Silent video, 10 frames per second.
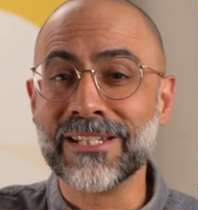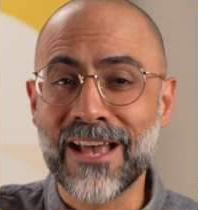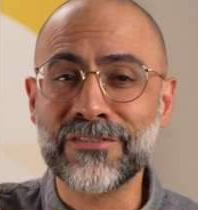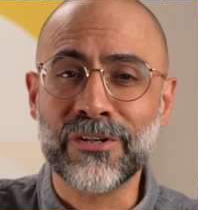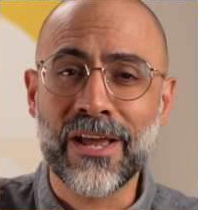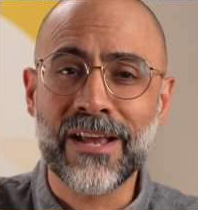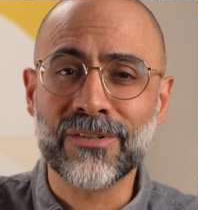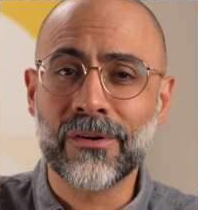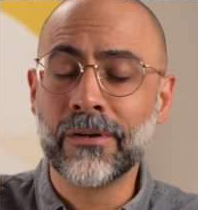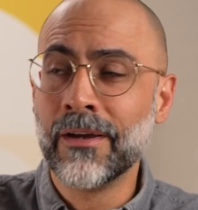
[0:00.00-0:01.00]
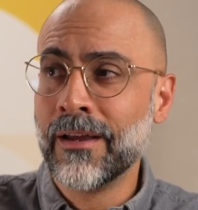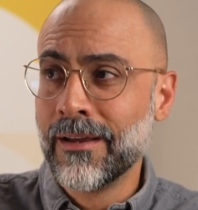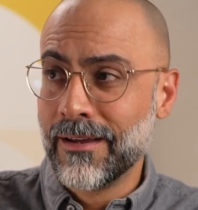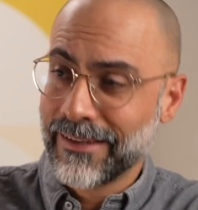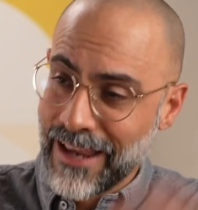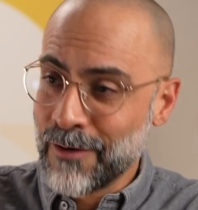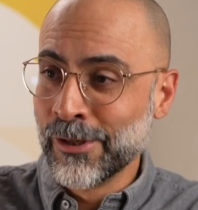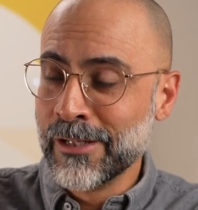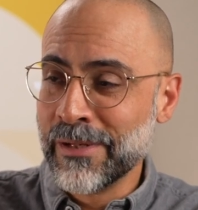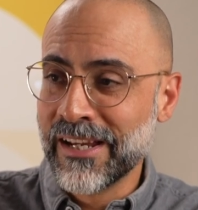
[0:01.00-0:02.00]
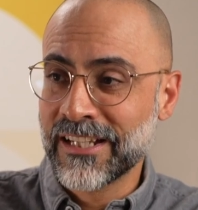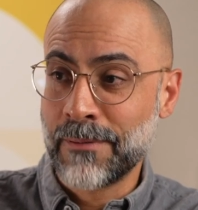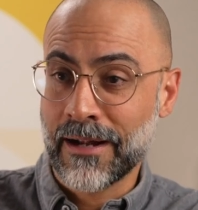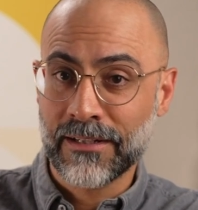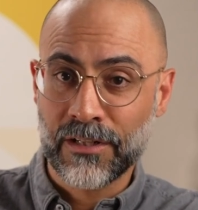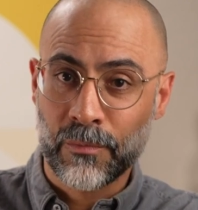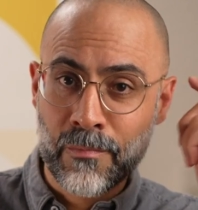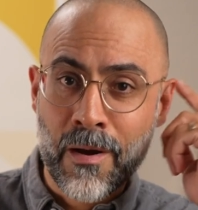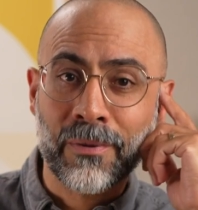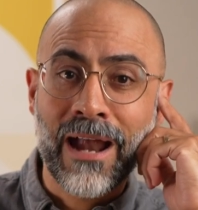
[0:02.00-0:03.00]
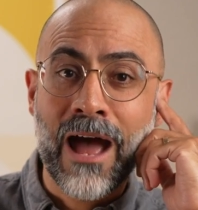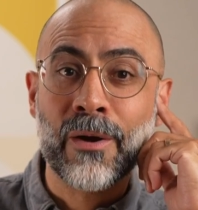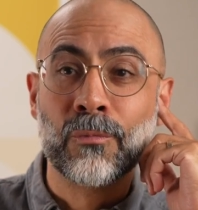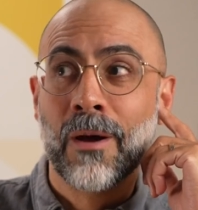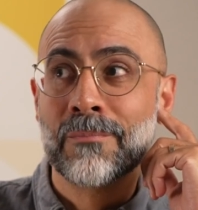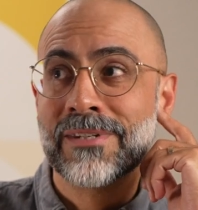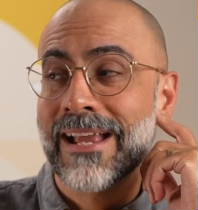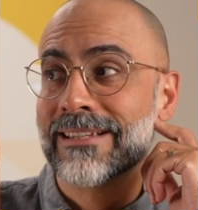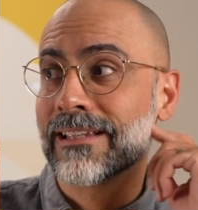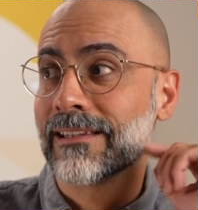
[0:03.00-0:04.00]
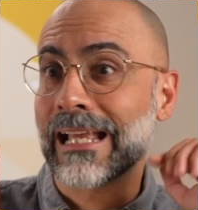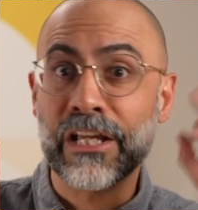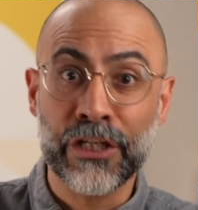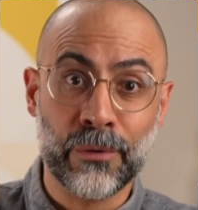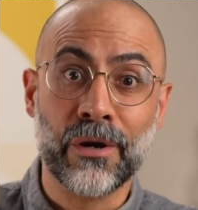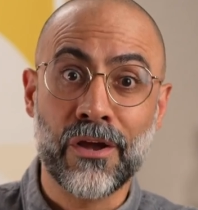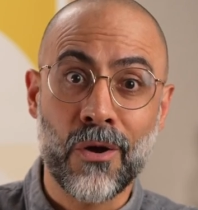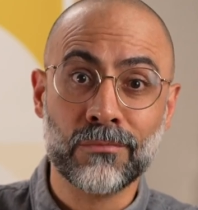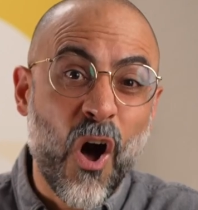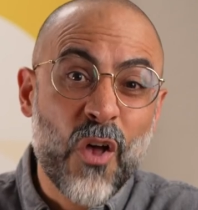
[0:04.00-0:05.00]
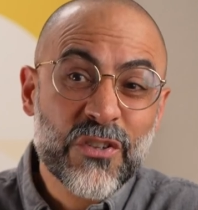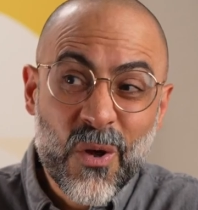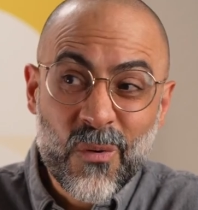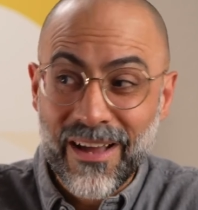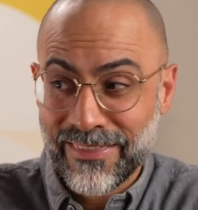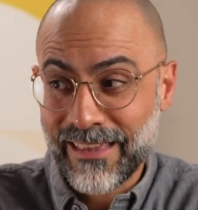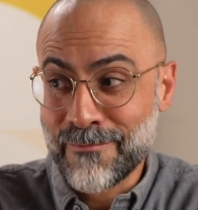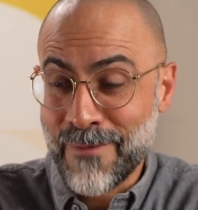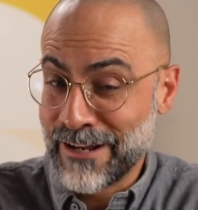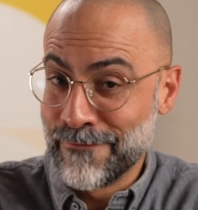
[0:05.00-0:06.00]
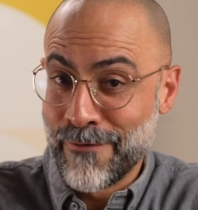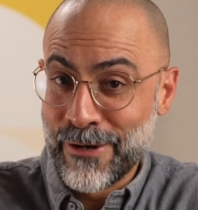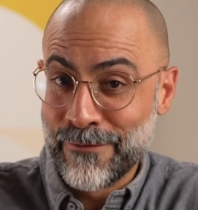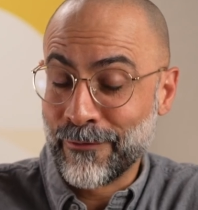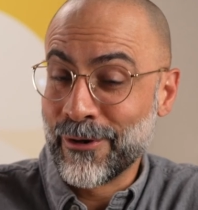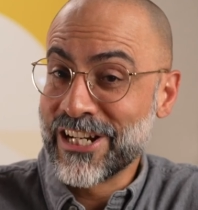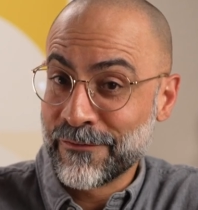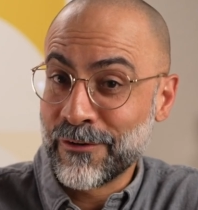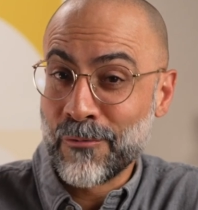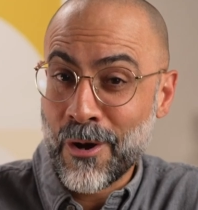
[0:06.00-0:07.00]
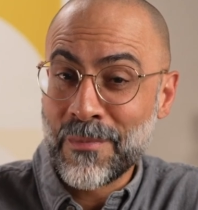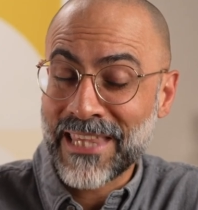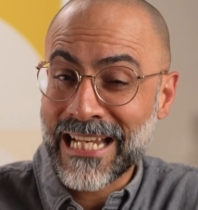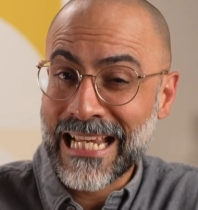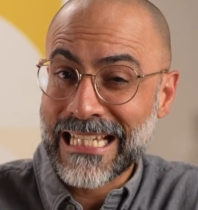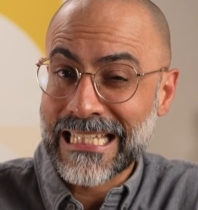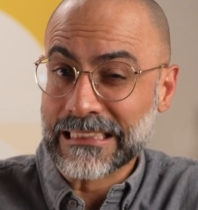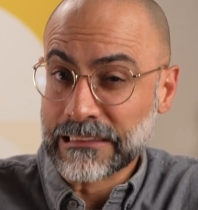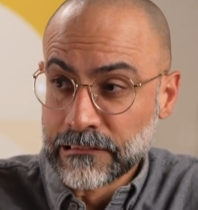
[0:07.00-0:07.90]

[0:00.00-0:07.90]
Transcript: yesterday, so I can't really be expected to remember how a rum tasted like a year ago. Also, I think I might have voted for a different rum at that tasting.